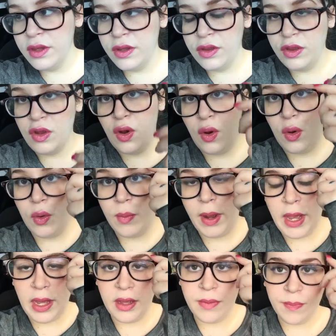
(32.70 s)
So
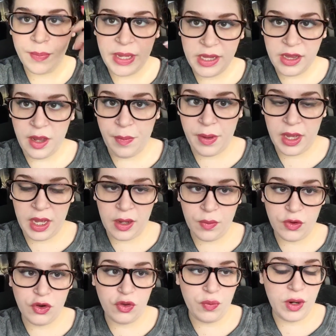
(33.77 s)
my PCP,
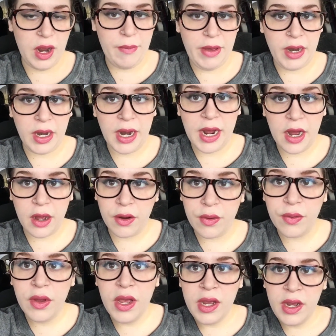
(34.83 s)
which is one I'm at
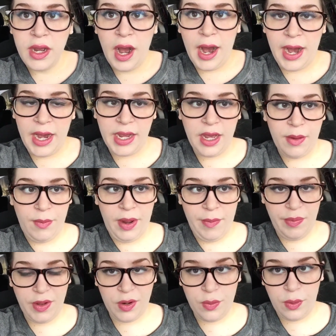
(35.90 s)
now, I get my
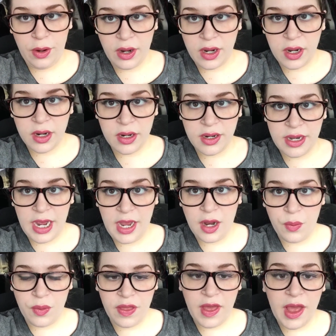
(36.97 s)
blood work
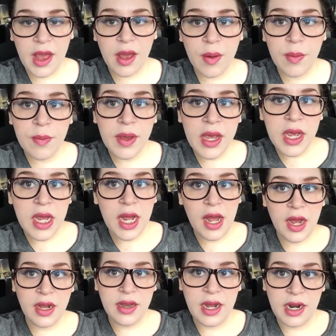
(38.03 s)
taken with him,
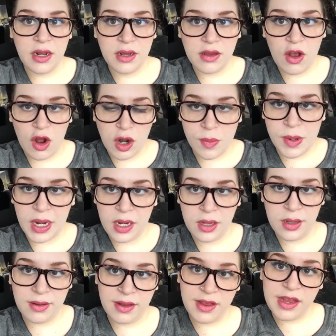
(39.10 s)
and then it's
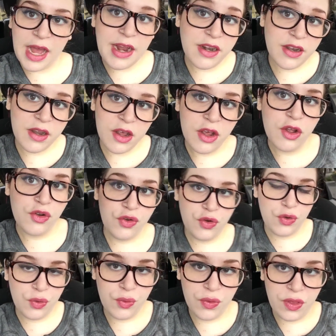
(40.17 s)
automatically sent
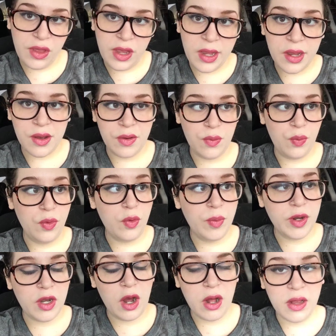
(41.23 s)
to the
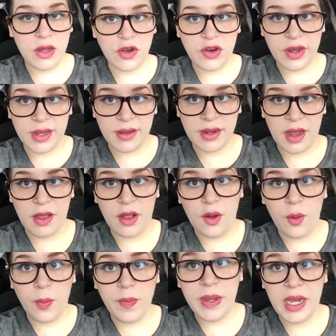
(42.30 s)
rheumatologist and the
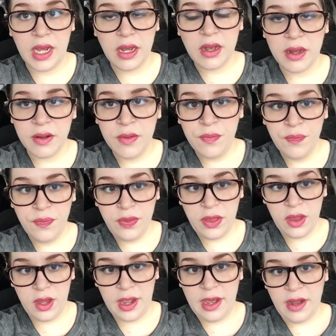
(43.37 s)
OB,
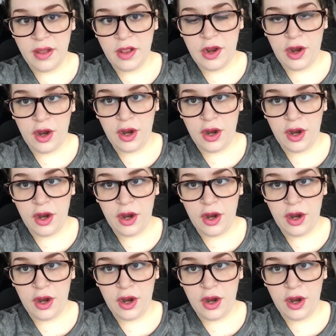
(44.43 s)
and